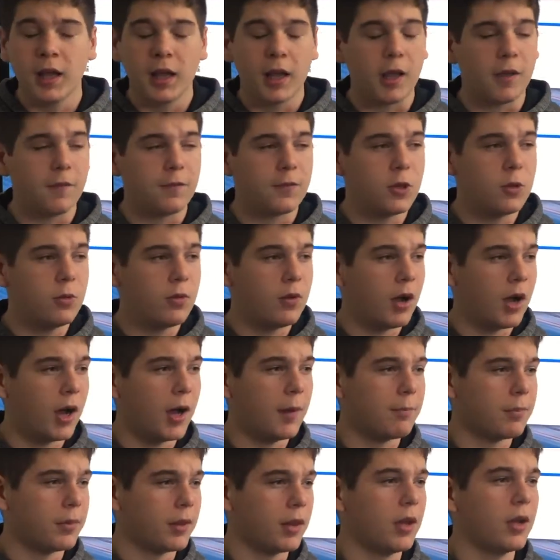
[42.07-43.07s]
If you
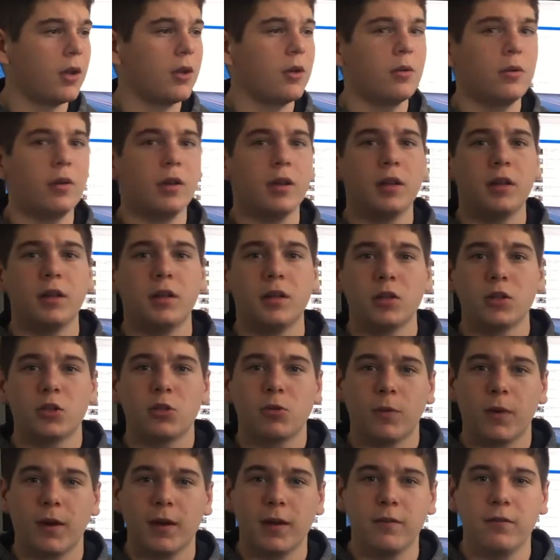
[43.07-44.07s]
upload
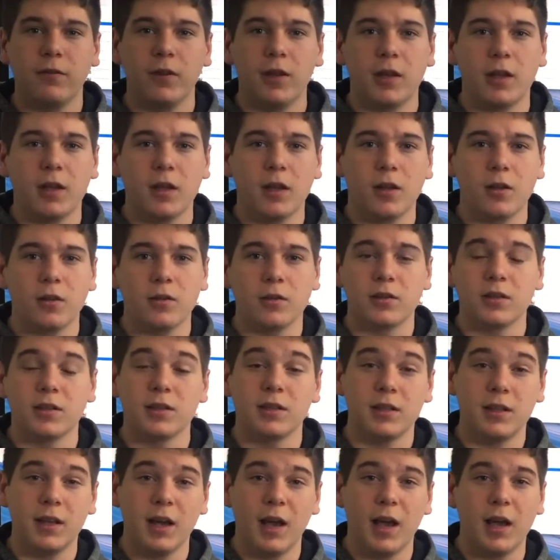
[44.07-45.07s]
20 videos,
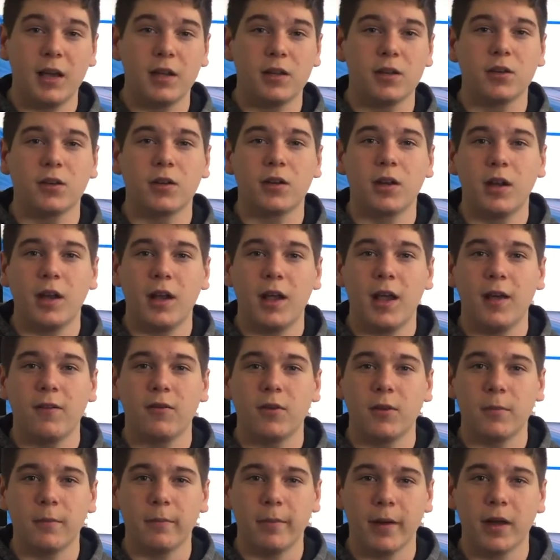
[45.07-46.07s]
yeah, you're going to have
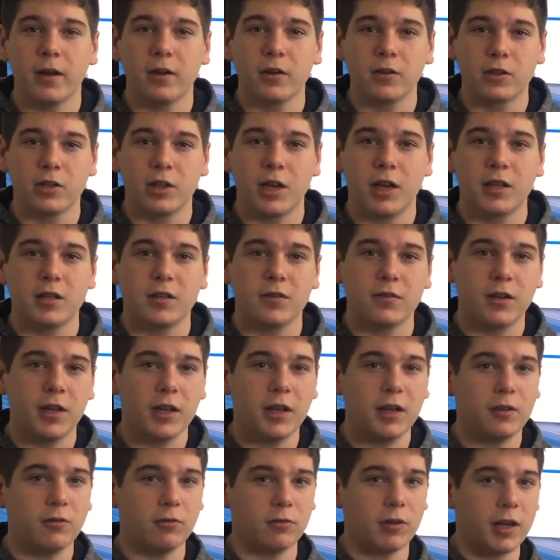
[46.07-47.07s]
a better chance of
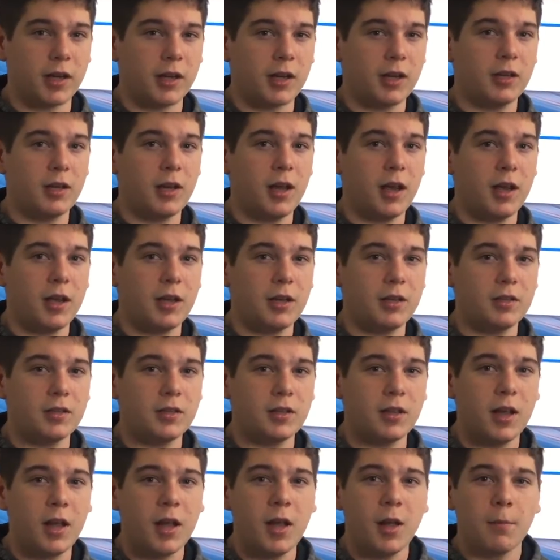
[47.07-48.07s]
getting
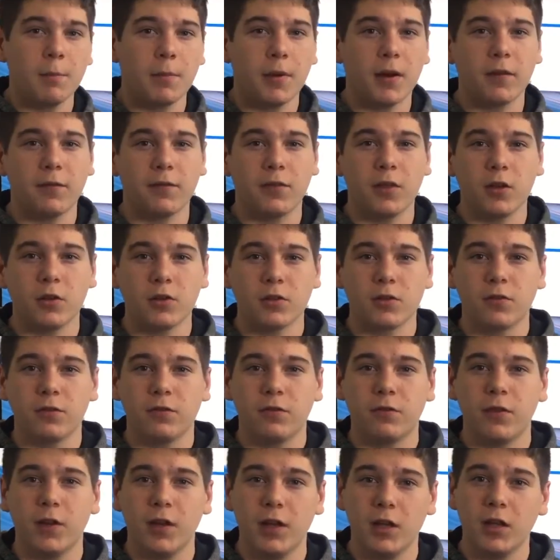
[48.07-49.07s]
recognized, but if those
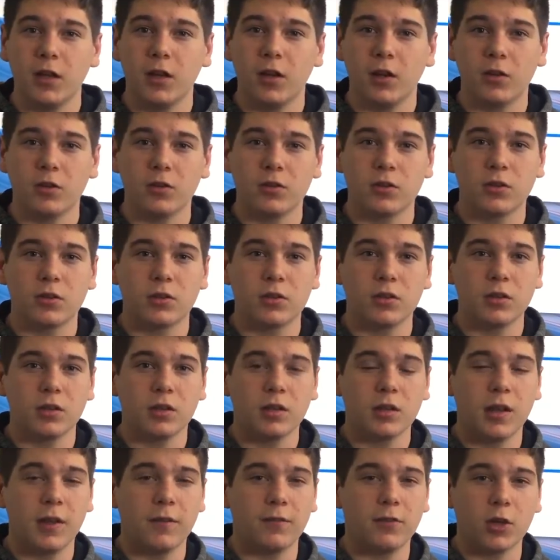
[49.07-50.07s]
videos,
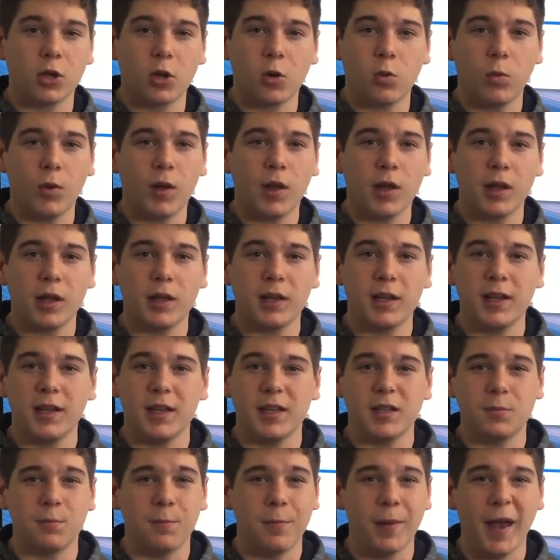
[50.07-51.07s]
if the quality
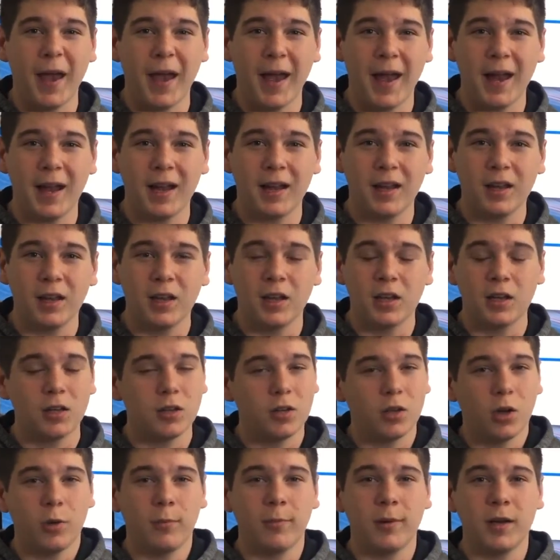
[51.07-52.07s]
is bad,
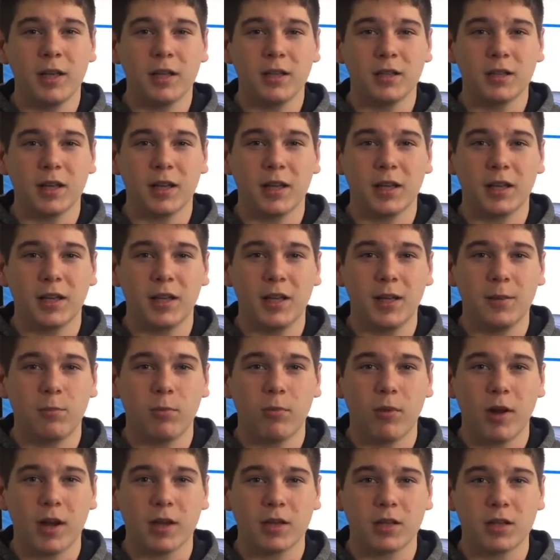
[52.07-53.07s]
nobody's going to
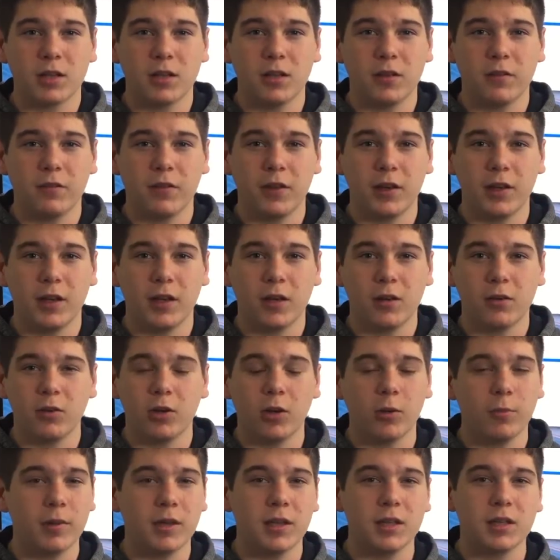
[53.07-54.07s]
keep watching the video,
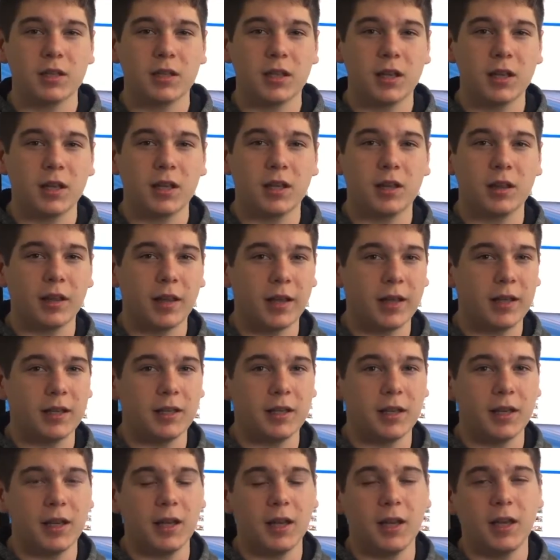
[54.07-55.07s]
nobody's going to
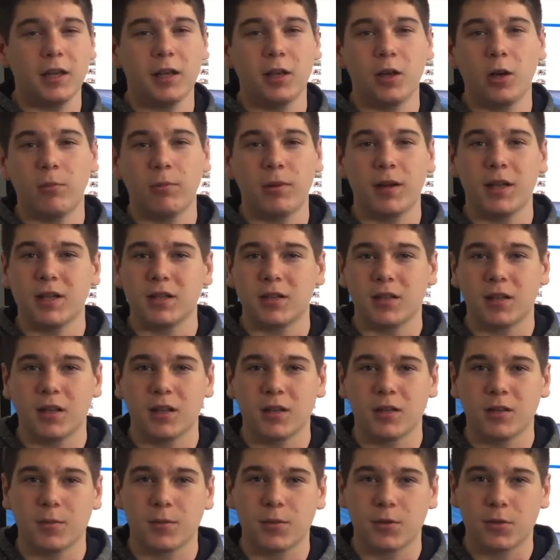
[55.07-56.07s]
like it, and nobody's going
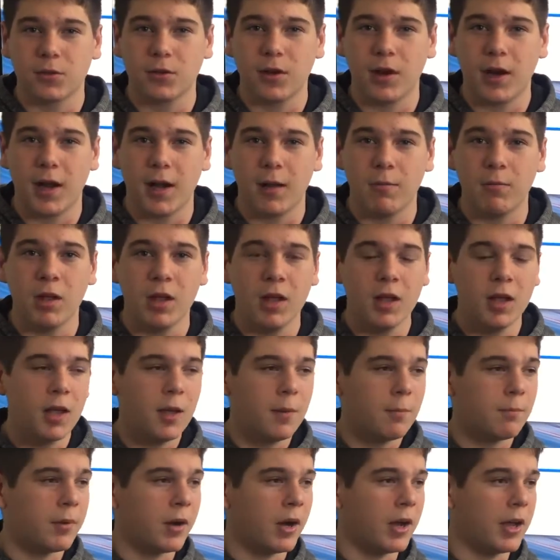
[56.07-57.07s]
to subscribe.
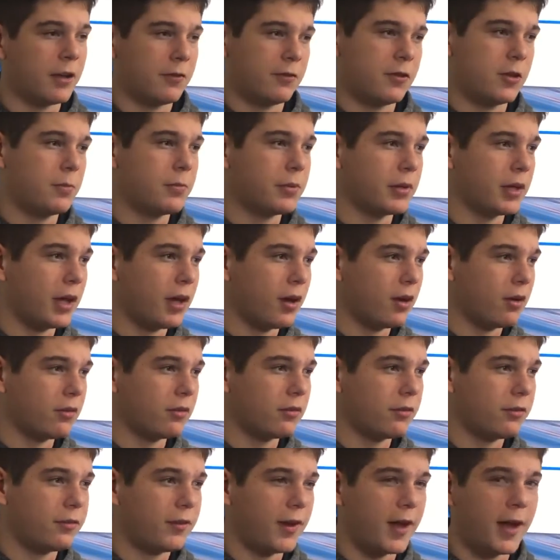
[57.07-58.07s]
But if you put
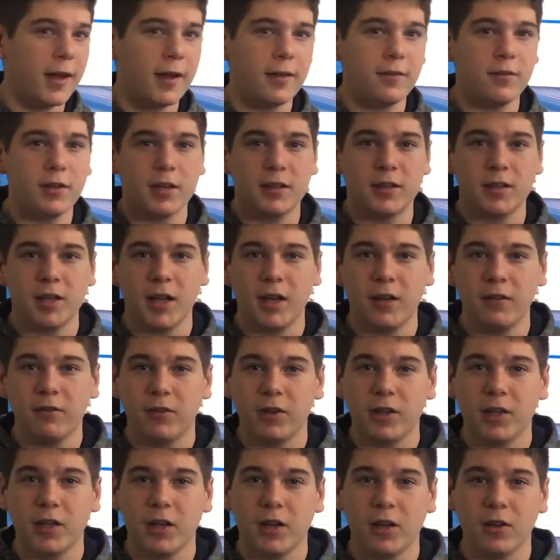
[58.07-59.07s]
out 5 to 10
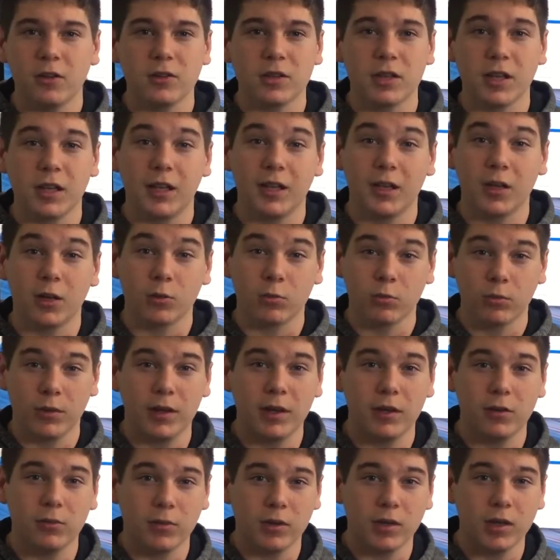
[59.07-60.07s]
videos and they're
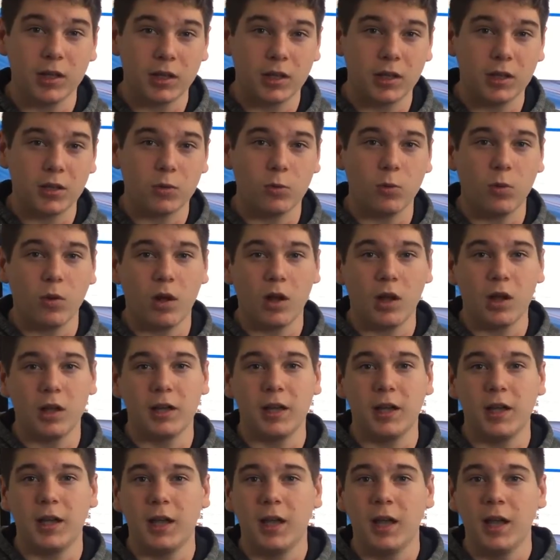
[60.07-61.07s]
really good
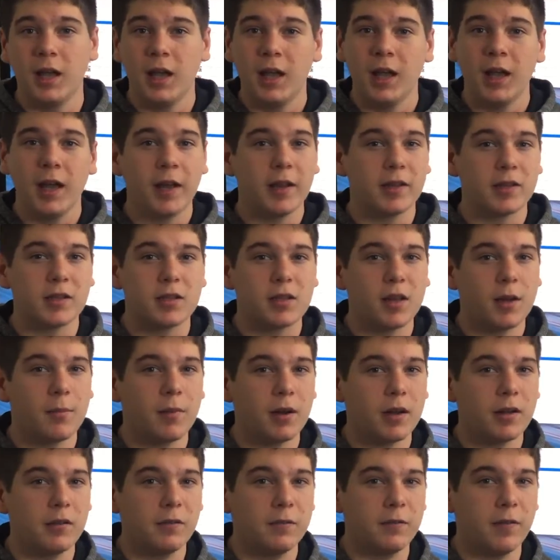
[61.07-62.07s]
quality and
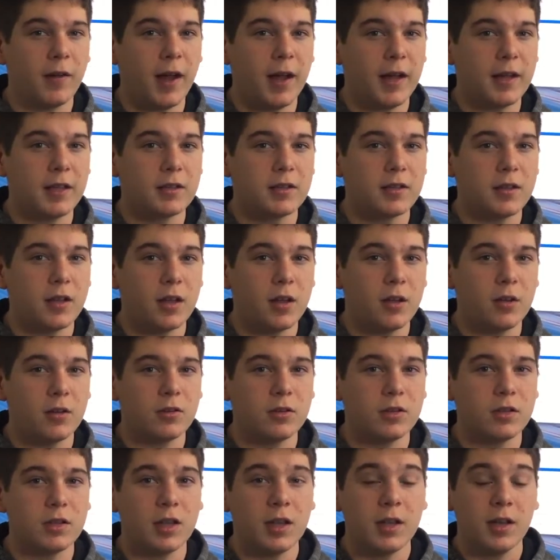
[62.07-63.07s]
somebody finds
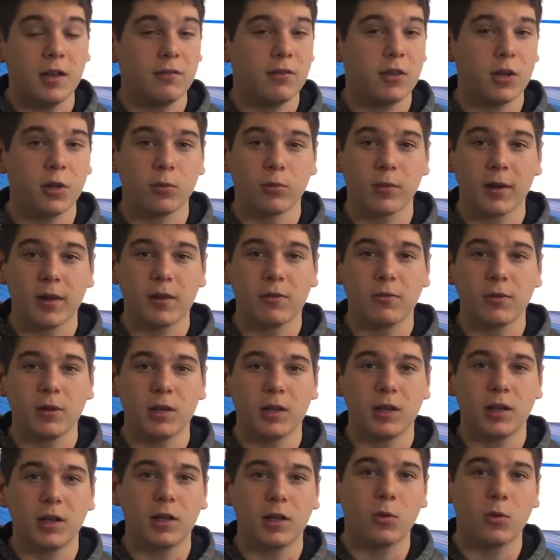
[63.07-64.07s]
those, if they're
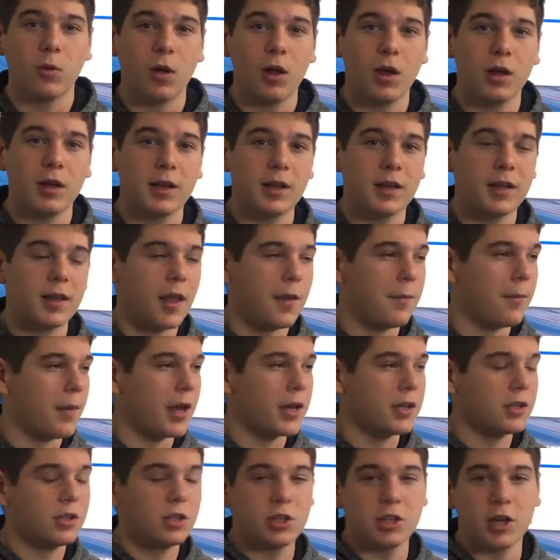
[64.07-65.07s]
really quality, they
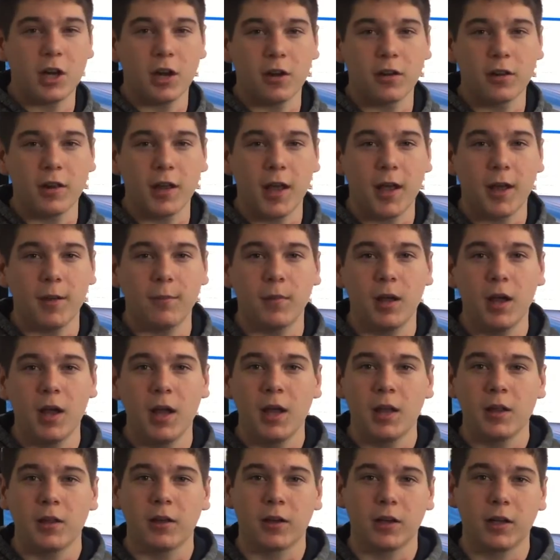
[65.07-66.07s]
might share them,
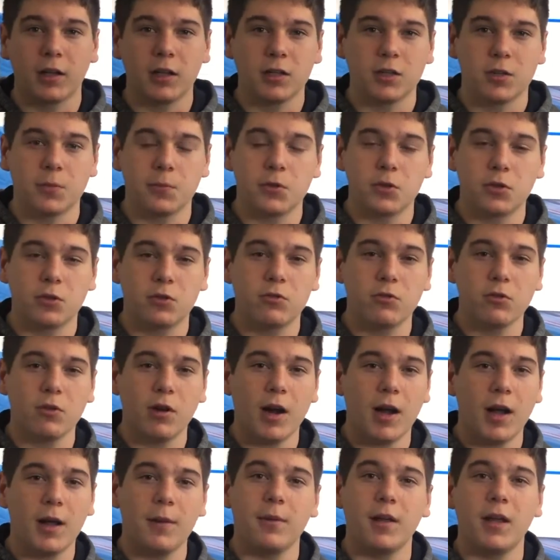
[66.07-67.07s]
they're going to
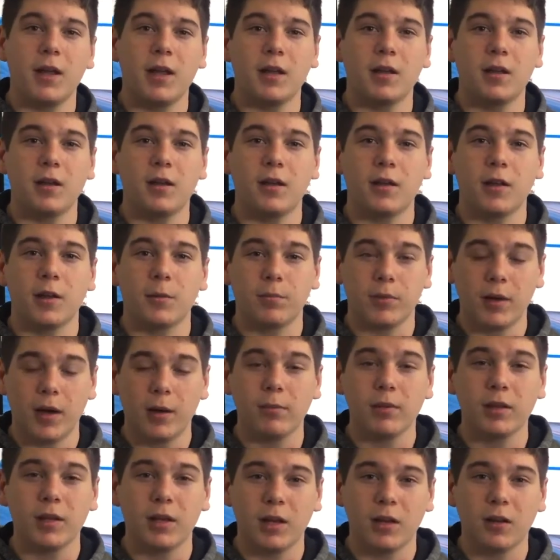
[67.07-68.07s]
subscribe, and they're
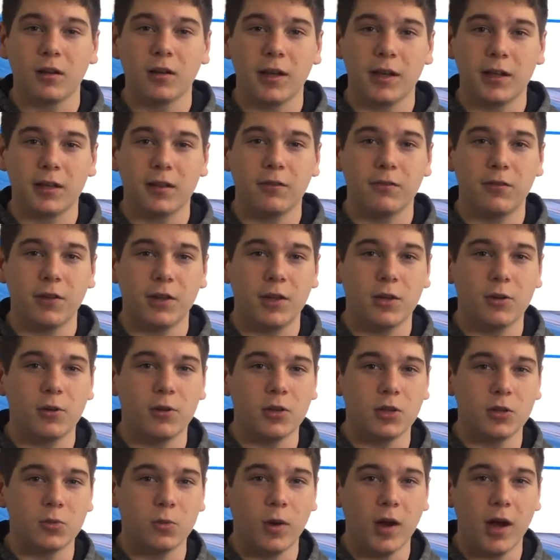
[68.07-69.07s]
probably going to like the video
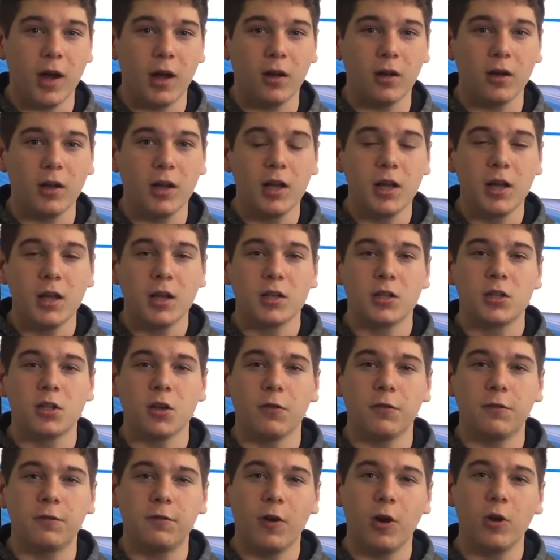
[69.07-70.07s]
as well.
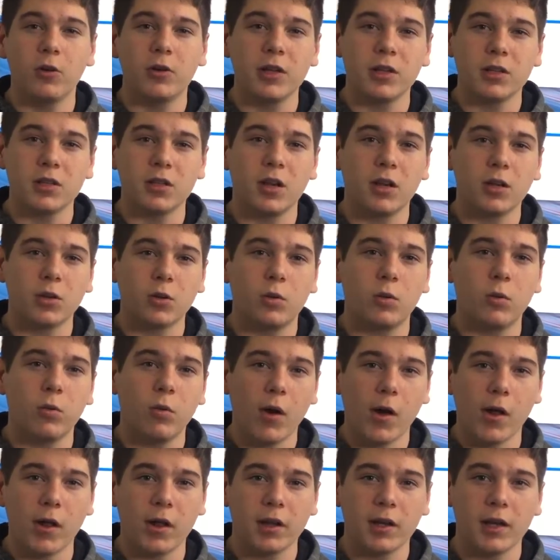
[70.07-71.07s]
So focus on
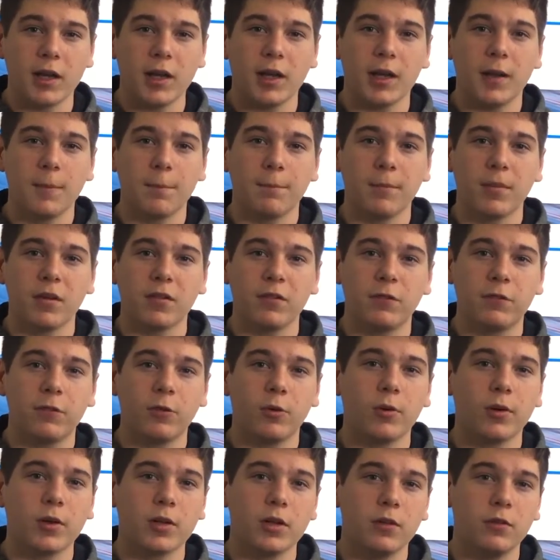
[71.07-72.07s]
quality
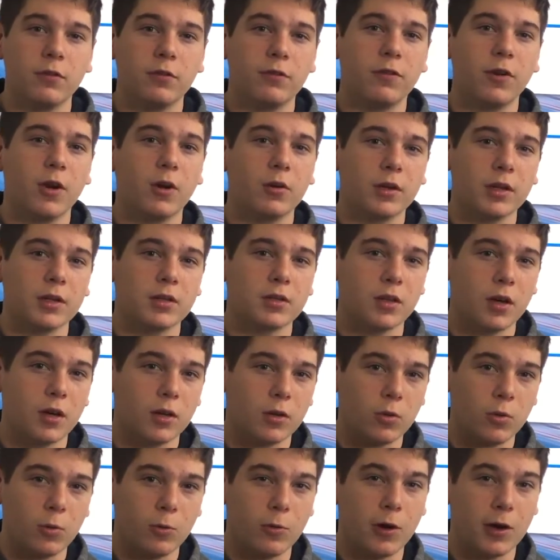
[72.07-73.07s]
before you focus
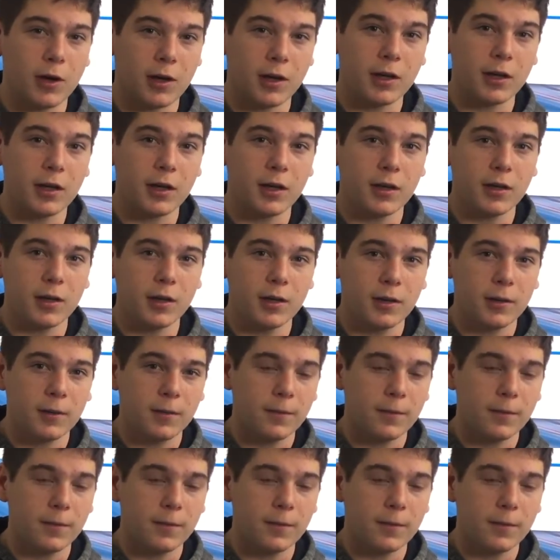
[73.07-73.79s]
on quantity.